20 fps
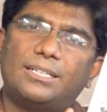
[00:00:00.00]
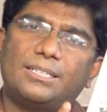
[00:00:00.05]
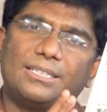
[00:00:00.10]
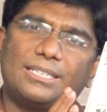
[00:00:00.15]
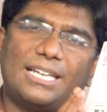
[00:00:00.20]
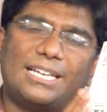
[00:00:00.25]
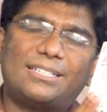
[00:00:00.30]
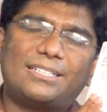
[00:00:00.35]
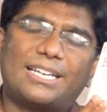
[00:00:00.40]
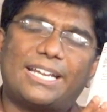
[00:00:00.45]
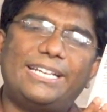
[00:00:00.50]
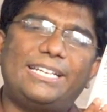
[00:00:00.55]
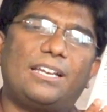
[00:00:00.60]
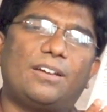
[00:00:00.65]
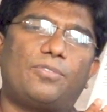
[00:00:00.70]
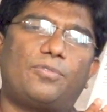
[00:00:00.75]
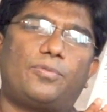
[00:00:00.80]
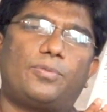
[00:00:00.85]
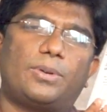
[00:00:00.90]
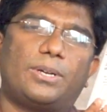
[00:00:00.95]
That kind
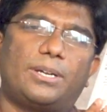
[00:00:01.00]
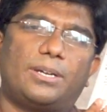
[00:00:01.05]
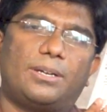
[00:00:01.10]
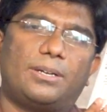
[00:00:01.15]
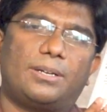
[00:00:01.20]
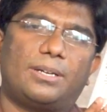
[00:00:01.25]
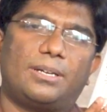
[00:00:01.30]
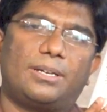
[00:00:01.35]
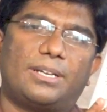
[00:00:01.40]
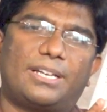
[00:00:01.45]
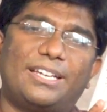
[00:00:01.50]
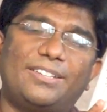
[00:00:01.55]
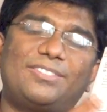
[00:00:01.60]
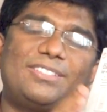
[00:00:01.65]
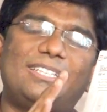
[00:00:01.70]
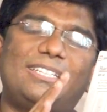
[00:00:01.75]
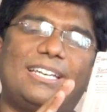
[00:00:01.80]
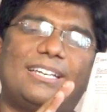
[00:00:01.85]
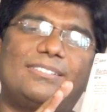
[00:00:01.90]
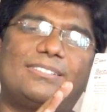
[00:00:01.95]
of
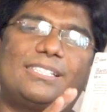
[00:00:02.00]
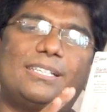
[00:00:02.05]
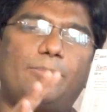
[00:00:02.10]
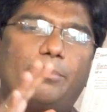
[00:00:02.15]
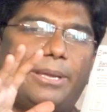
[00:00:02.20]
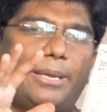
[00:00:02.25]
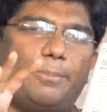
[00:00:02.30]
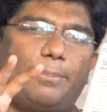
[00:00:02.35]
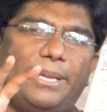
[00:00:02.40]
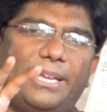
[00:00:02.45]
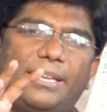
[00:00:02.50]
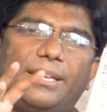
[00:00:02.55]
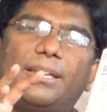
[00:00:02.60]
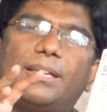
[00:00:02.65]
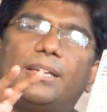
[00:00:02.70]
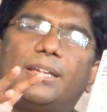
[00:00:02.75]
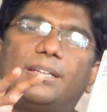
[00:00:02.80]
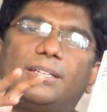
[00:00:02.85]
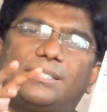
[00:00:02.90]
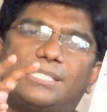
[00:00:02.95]
hesitancy may be
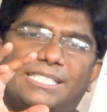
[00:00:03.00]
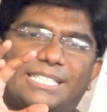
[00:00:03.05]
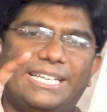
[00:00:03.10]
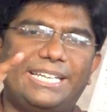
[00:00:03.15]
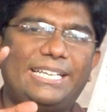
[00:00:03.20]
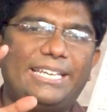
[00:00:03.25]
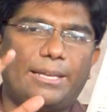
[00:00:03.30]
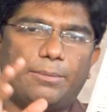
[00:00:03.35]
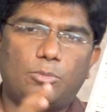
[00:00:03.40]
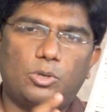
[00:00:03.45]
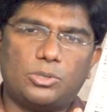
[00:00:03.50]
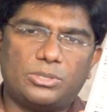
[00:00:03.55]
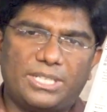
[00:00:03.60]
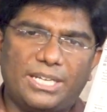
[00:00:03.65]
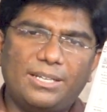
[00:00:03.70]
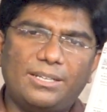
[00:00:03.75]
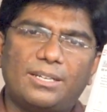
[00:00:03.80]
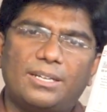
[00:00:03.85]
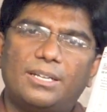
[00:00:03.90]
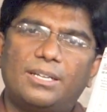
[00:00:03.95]
seen among
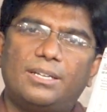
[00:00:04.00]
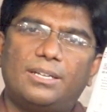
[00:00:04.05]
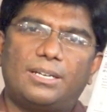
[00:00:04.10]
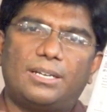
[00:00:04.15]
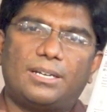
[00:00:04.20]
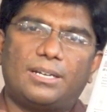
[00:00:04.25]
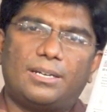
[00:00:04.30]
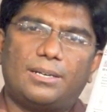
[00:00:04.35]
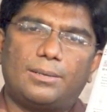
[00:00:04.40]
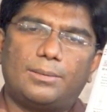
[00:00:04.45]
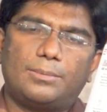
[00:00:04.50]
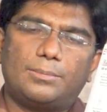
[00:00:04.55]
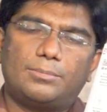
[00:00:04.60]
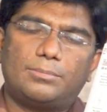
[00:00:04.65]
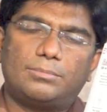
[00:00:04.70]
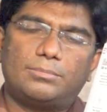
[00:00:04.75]
the